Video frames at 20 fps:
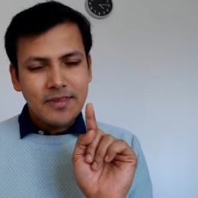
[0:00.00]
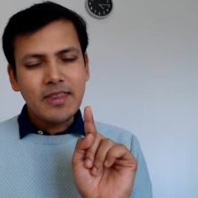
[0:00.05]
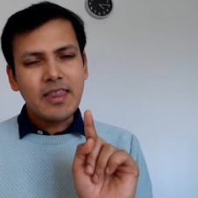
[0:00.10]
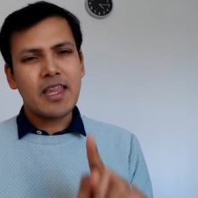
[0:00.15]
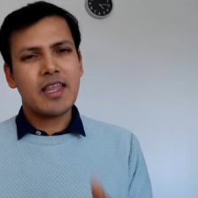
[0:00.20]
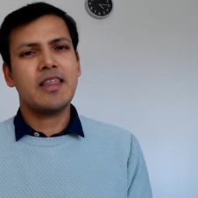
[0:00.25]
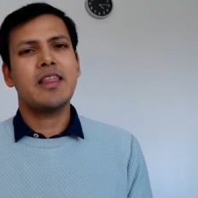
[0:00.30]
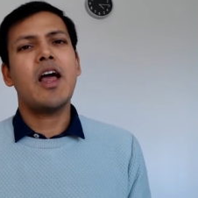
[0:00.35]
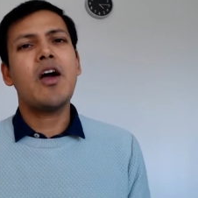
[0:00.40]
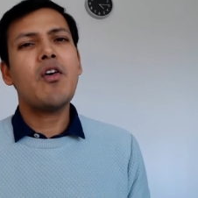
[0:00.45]

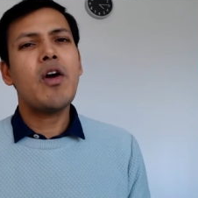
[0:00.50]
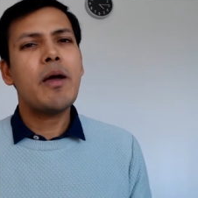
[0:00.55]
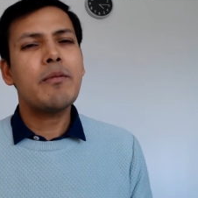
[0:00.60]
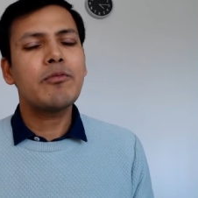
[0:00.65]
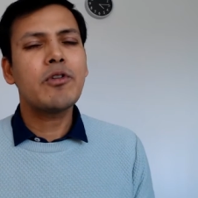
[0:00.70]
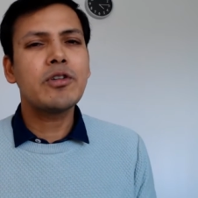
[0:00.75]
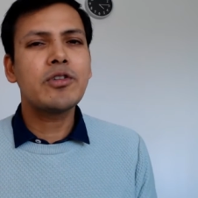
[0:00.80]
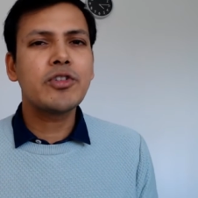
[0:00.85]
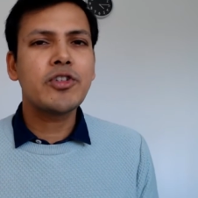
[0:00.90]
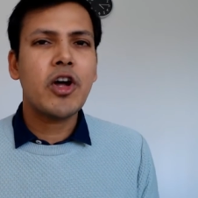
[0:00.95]
now I'm
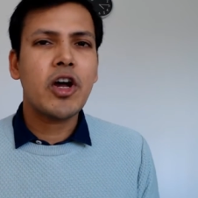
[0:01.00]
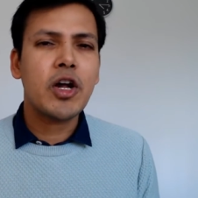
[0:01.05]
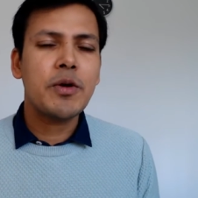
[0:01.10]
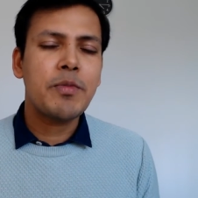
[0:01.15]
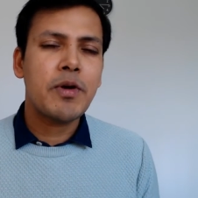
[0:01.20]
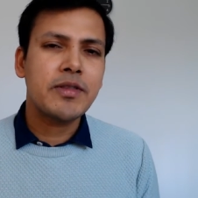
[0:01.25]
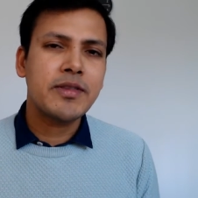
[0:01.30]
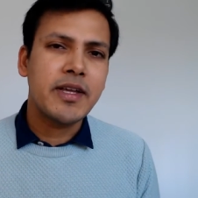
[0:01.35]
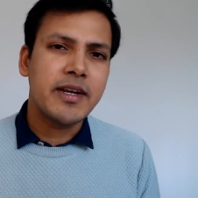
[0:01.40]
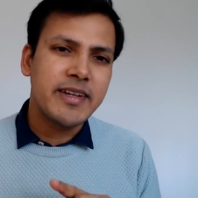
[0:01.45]
going to talk
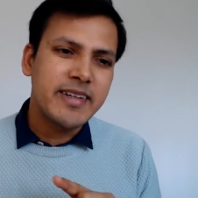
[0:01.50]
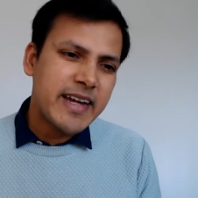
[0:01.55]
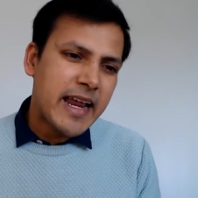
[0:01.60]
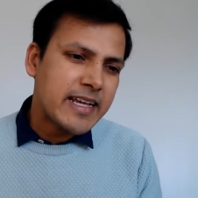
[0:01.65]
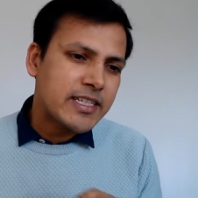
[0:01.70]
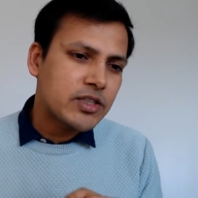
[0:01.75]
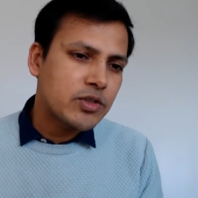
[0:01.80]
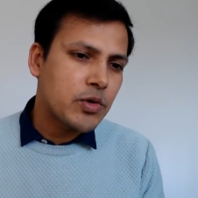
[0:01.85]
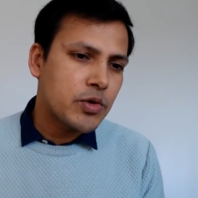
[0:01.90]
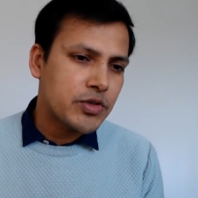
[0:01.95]
about the
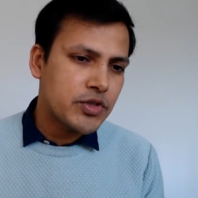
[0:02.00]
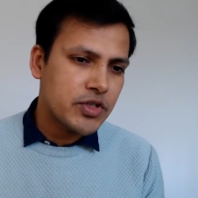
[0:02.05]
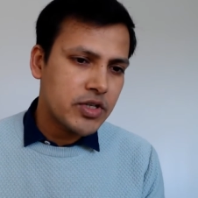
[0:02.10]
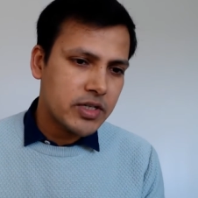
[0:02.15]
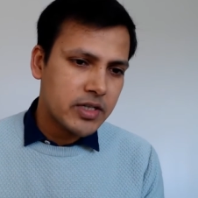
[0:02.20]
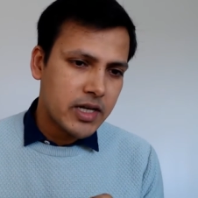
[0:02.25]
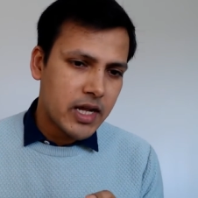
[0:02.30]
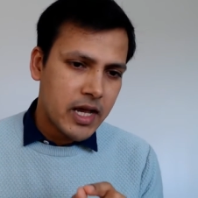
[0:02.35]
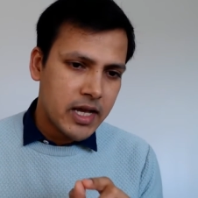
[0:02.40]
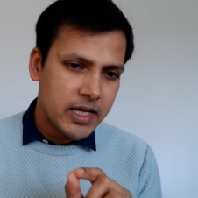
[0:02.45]
next
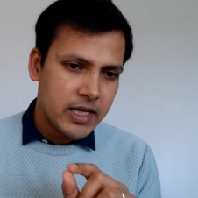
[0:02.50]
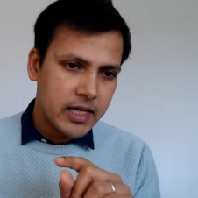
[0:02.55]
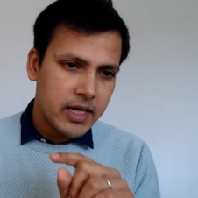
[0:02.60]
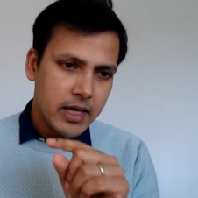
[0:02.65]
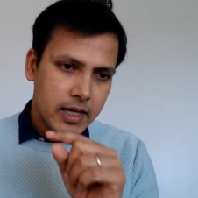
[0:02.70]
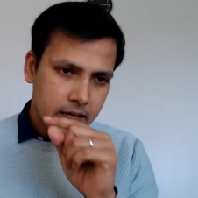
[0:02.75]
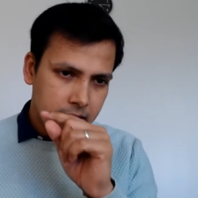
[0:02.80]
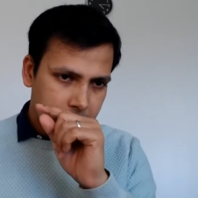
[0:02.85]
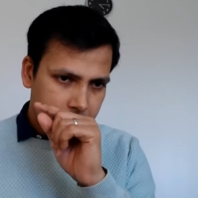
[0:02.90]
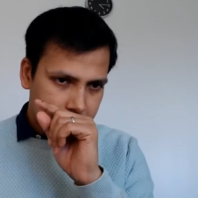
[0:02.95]
question I
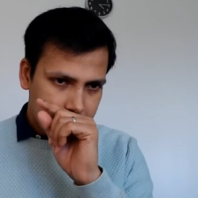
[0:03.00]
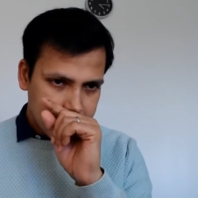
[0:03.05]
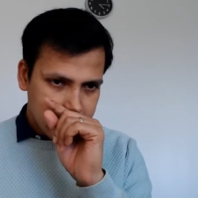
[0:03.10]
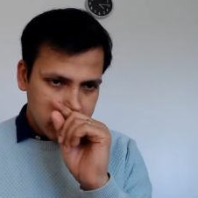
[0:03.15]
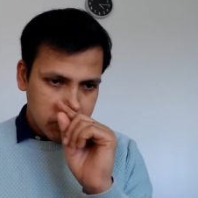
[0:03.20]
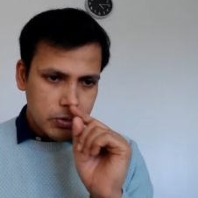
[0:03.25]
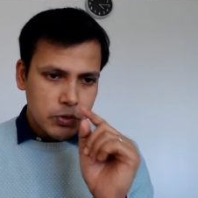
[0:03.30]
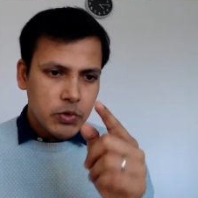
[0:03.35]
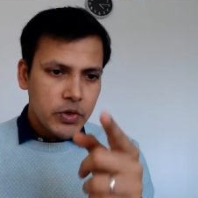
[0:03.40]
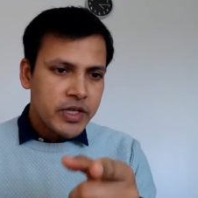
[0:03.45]
I
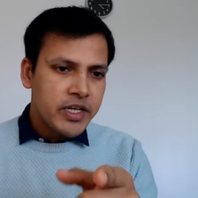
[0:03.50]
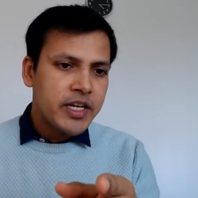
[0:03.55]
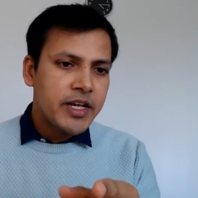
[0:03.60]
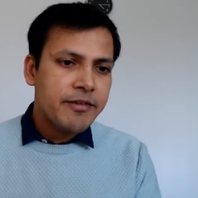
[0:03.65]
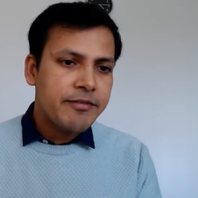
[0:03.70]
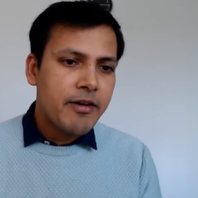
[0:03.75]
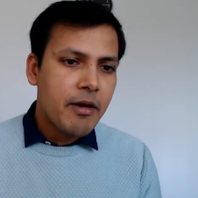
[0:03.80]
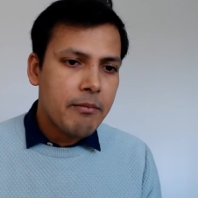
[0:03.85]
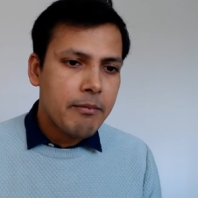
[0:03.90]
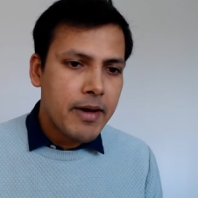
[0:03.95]
used to hear
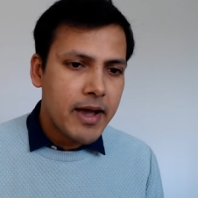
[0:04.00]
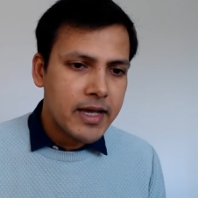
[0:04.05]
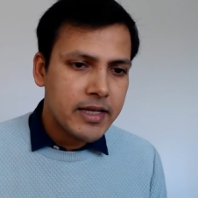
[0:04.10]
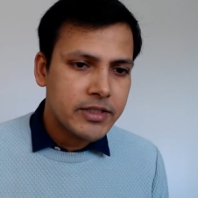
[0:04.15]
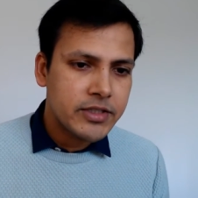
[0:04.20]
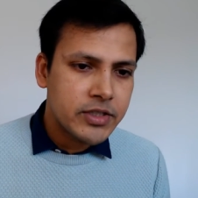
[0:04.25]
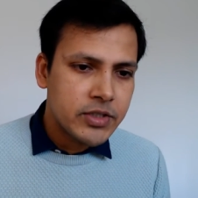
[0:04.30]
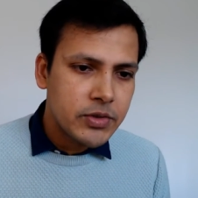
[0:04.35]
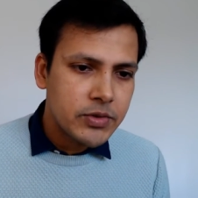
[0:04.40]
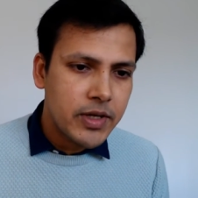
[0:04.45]
from my
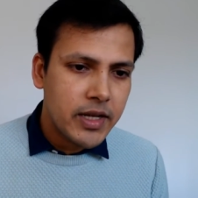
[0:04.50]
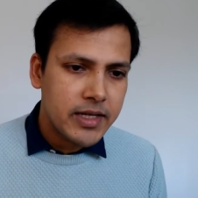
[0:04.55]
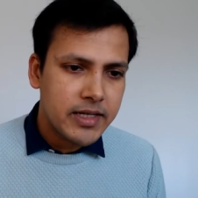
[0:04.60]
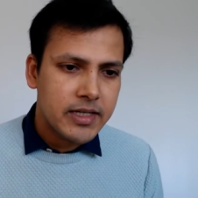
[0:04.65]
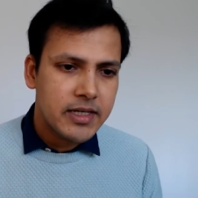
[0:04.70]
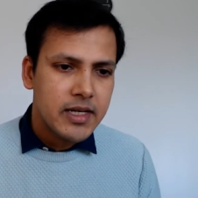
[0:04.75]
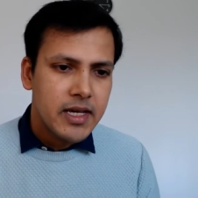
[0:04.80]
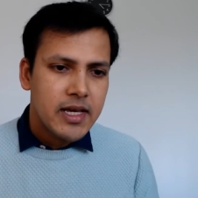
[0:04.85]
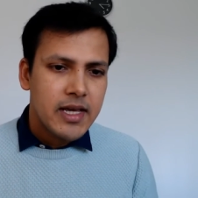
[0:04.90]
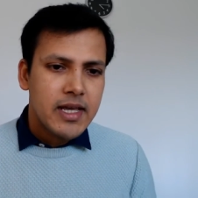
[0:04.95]
student,
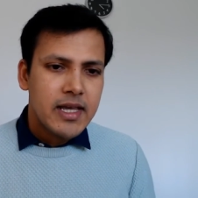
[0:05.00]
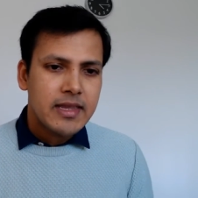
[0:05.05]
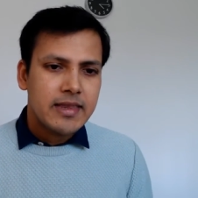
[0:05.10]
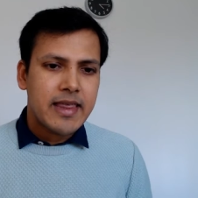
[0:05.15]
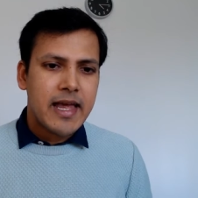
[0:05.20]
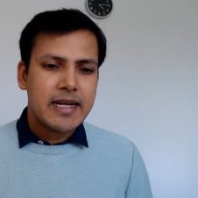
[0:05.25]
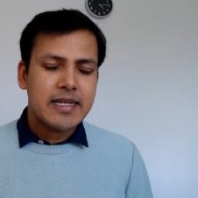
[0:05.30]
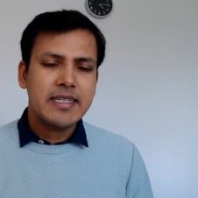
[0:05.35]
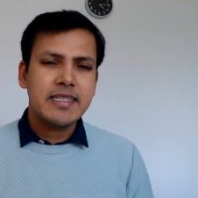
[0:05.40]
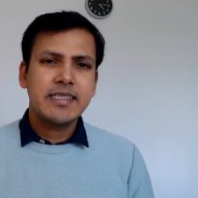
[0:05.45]

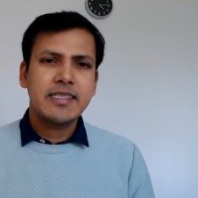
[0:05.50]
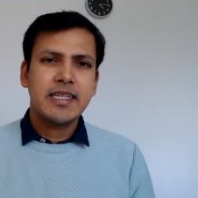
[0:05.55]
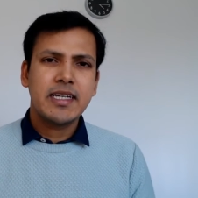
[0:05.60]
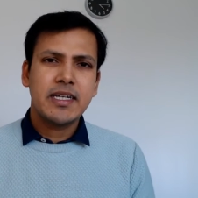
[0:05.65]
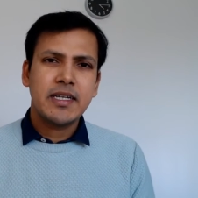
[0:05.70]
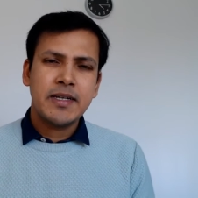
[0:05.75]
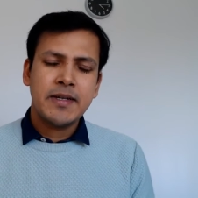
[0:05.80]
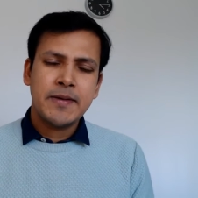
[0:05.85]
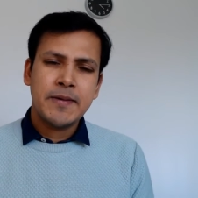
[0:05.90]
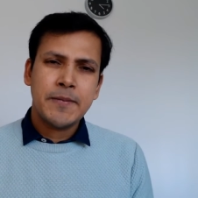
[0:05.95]
that is
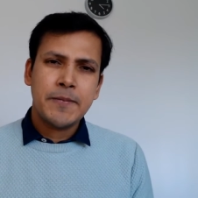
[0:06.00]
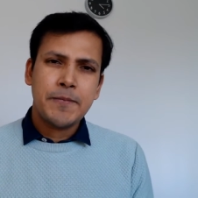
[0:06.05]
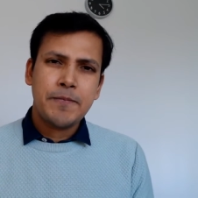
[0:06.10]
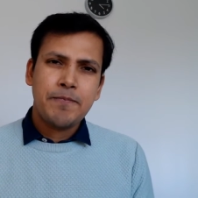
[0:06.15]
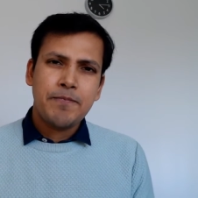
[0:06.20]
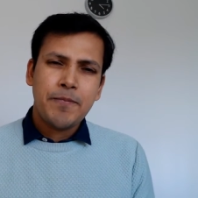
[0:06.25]
uh,